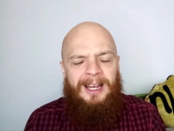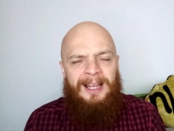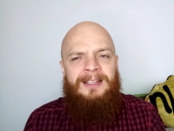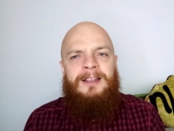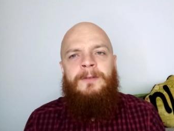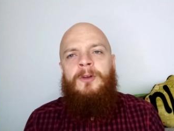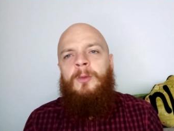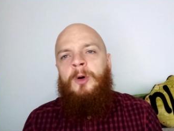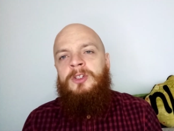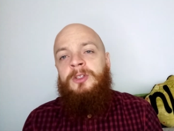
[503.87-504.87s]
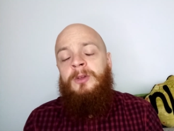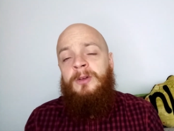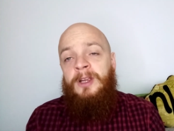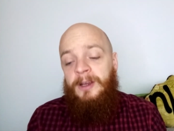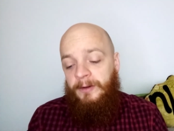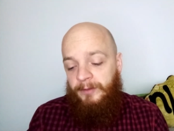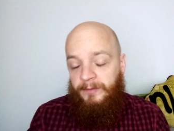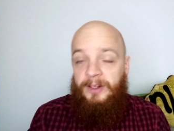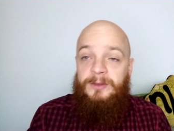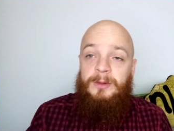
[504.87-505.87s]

and I've got a watch along for Vince